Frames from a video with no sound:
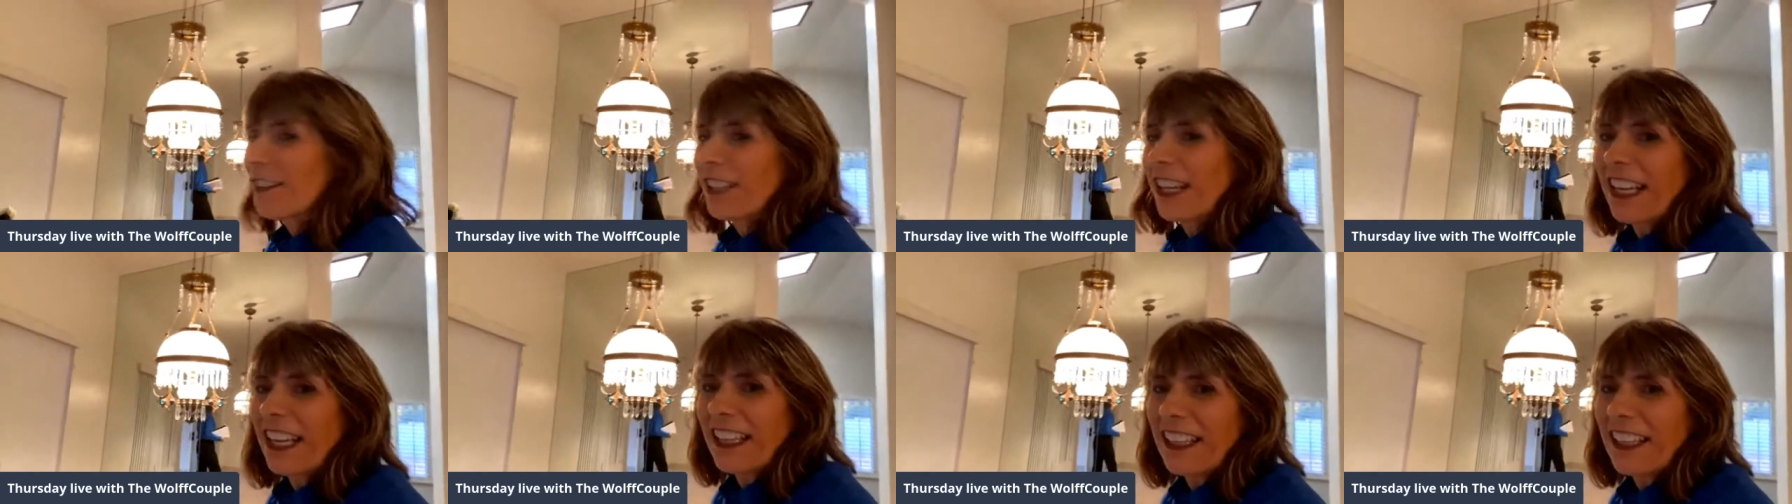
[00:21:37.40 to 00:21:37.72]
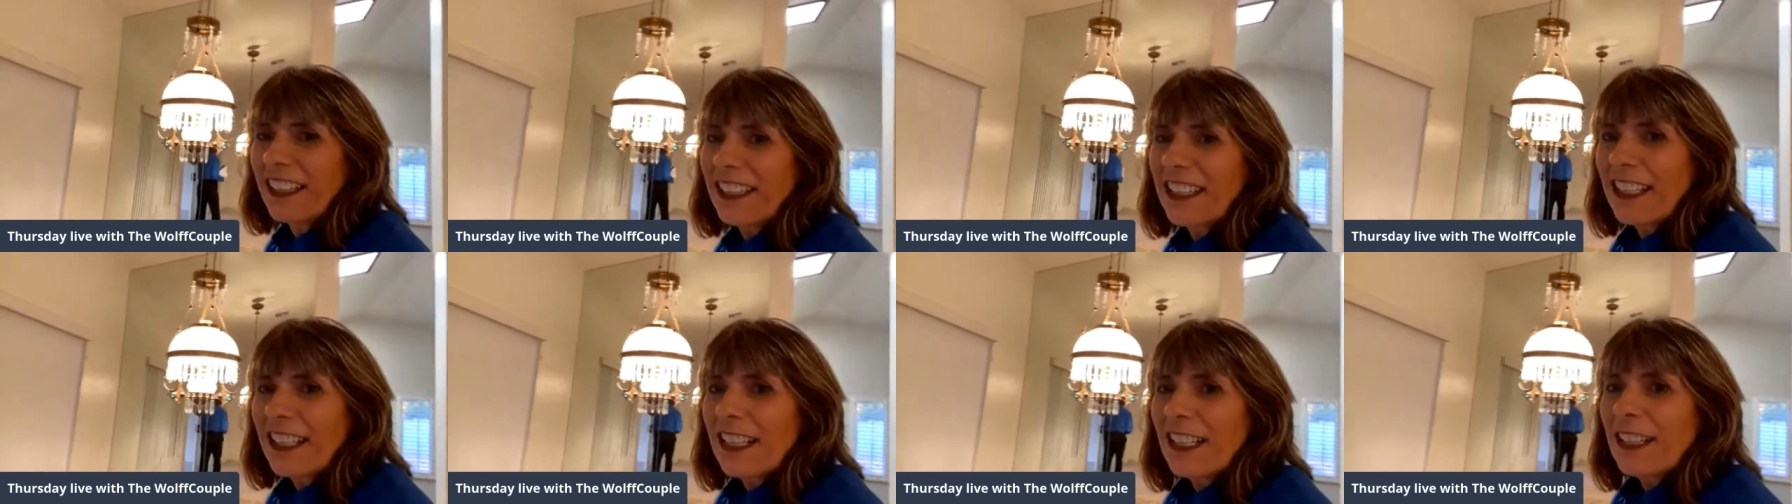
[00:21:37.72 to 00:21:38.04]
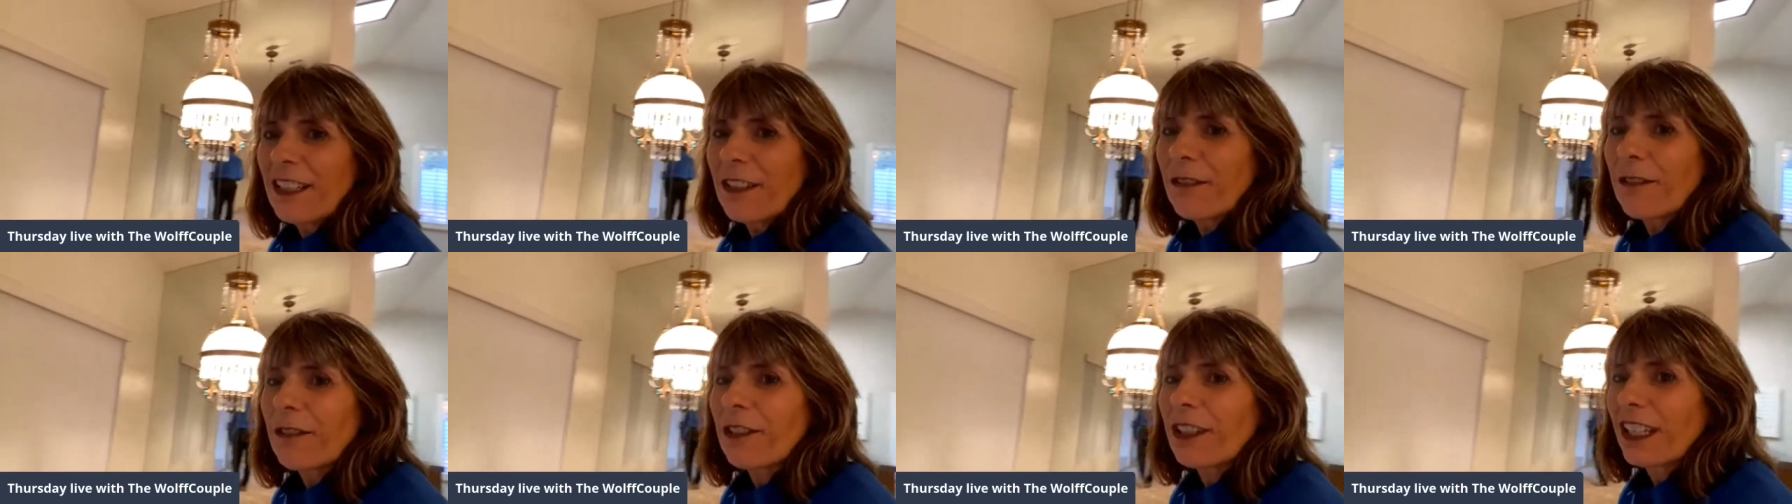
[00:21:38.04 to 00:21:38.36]
let's go out in the
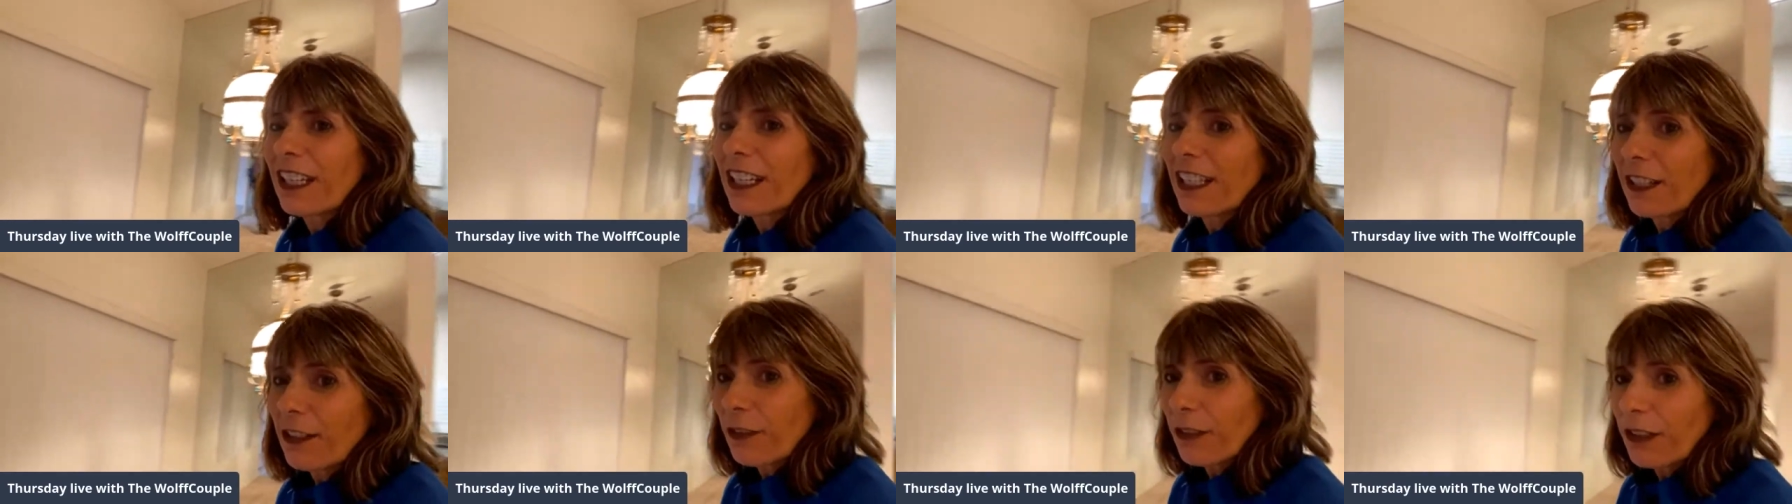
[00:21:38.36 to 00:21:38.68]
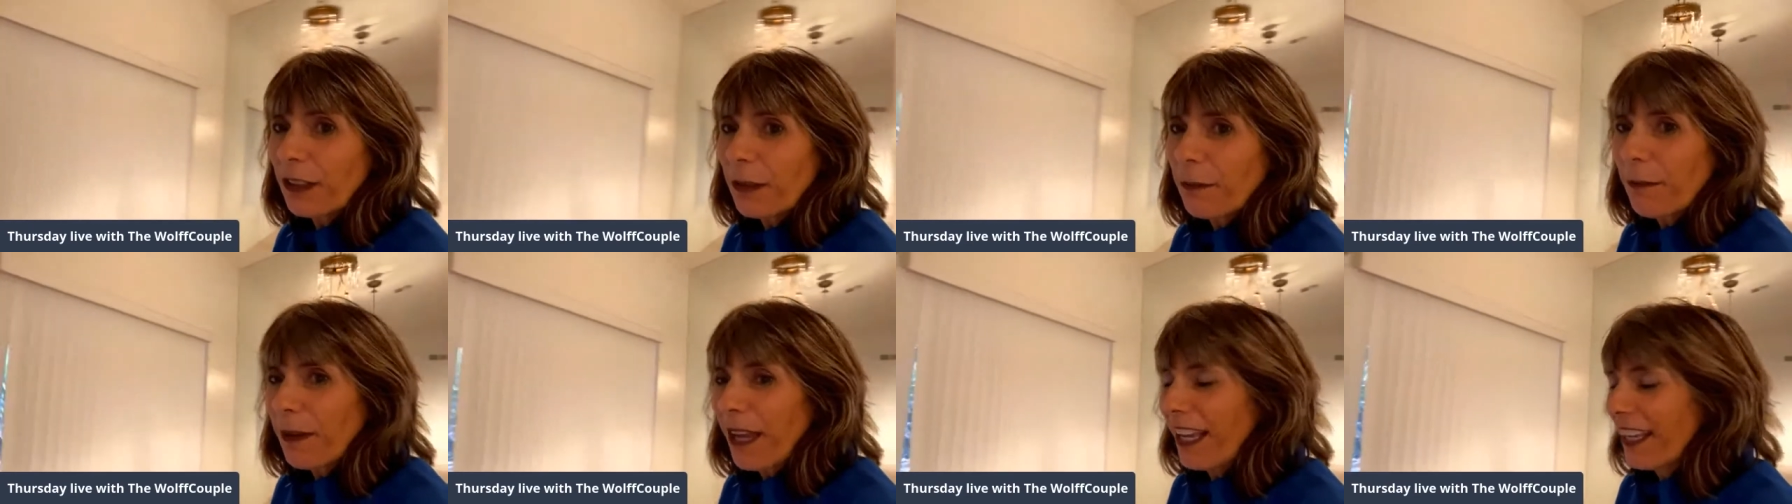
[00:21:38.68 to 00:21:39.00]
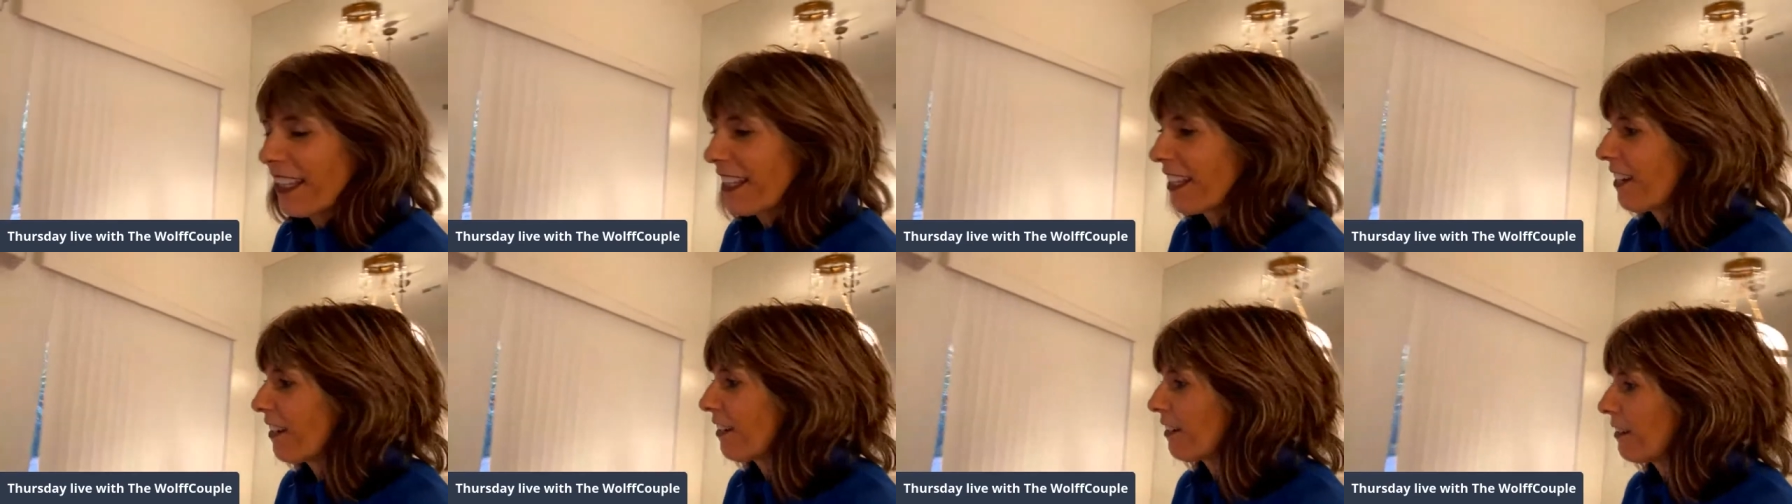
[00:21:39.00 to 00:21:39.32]
back. We're gonna go in the here.
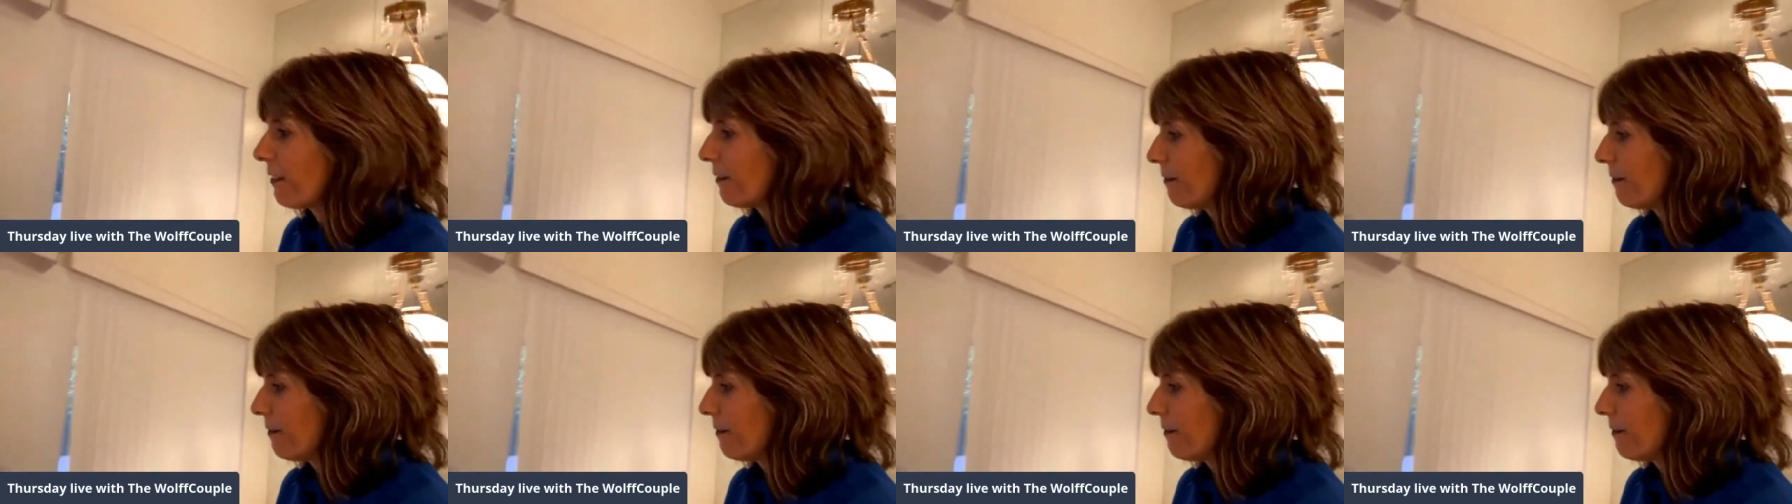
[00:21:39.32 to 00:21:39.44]
backyard.